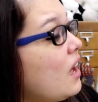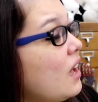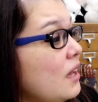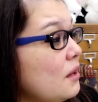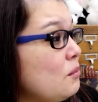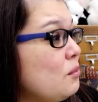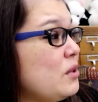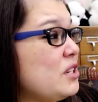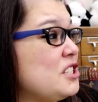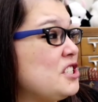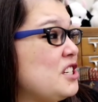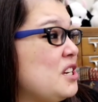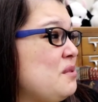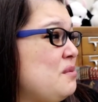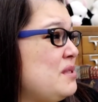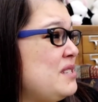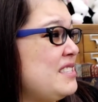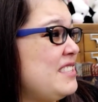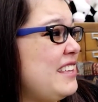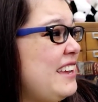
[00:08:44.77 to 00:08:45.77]
I wish I
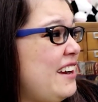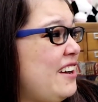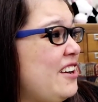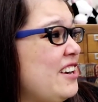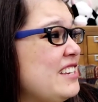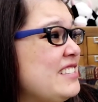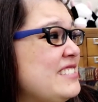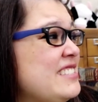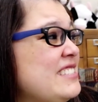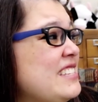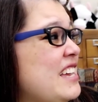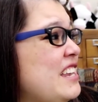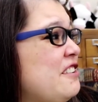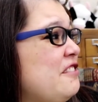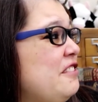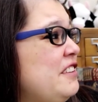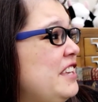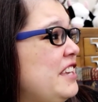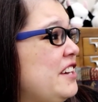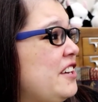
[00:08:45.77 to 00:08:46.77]
was there instead
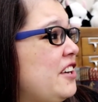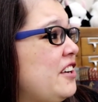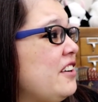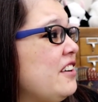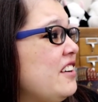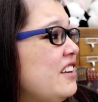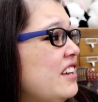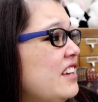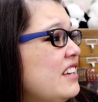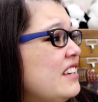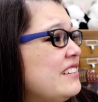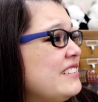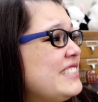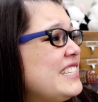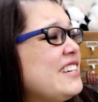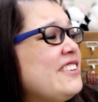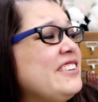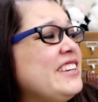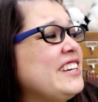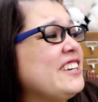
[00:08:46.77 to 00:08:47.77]
of here.
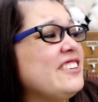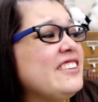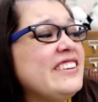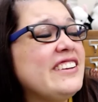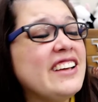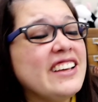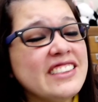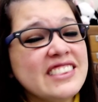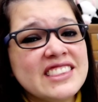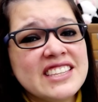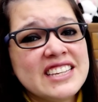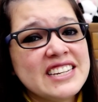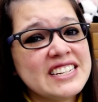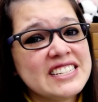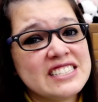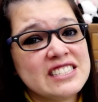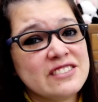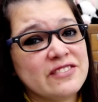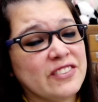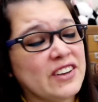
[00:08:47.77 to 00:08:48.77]
Down here,
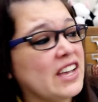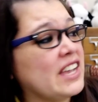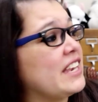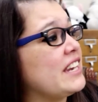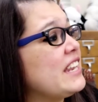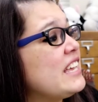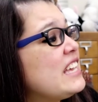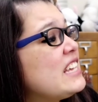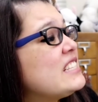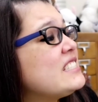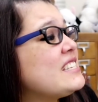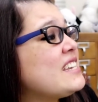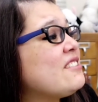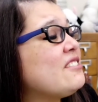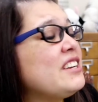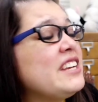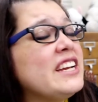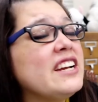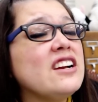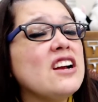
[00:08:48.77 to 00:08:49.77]
nothing is fine.
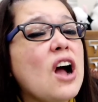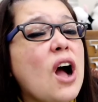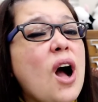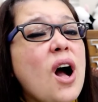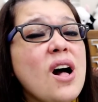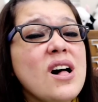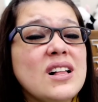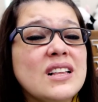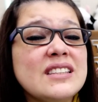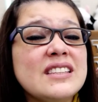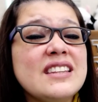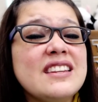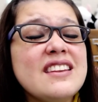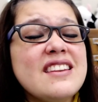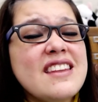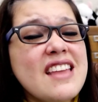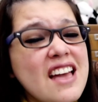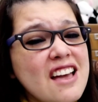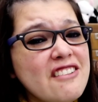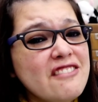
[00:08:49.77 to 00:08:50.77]
Down here, I'll
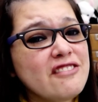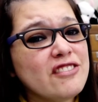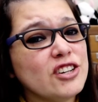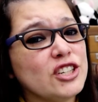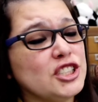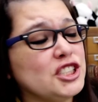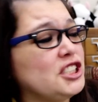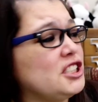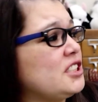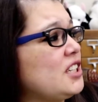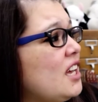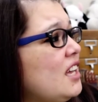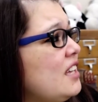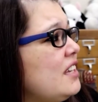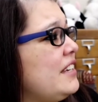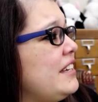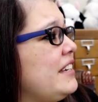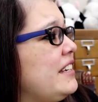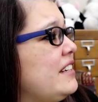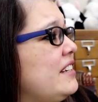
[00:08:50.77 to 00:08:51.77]
never
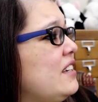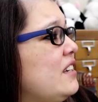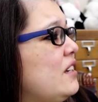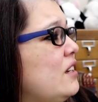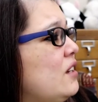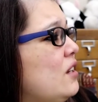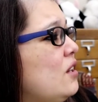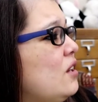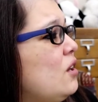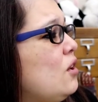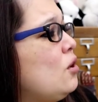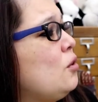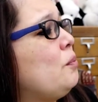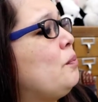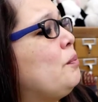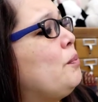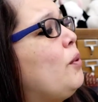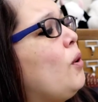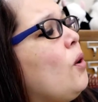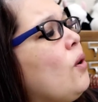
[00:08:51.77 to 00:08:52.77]
shine.
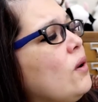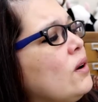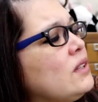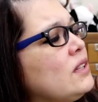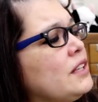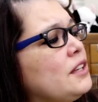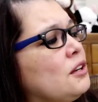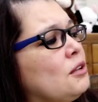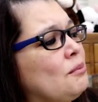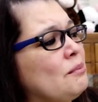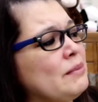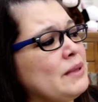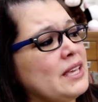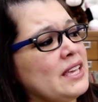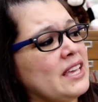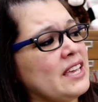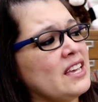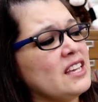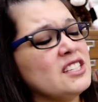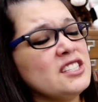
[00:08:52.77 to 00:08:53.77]
Oh, poor little
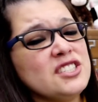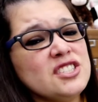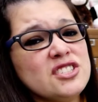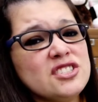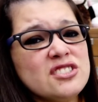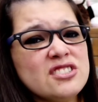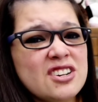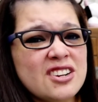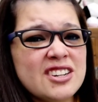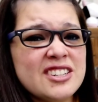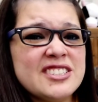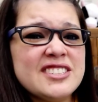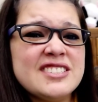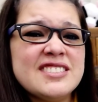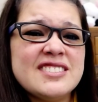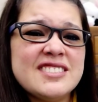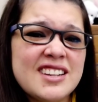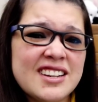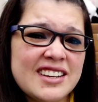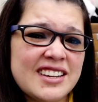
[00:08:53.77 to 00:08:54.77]
me, a star
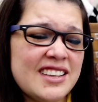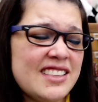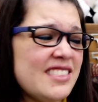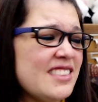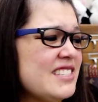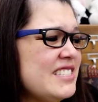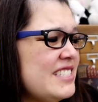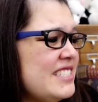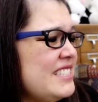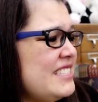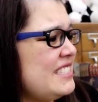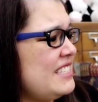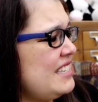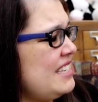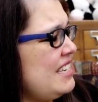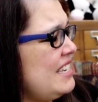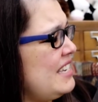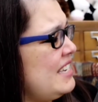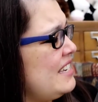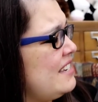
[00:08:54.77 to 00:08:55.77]
stuck in the
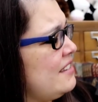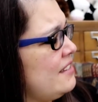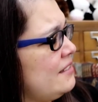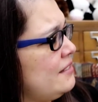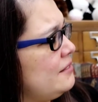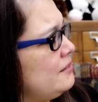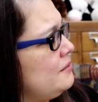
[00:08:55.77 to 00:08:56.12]
sea.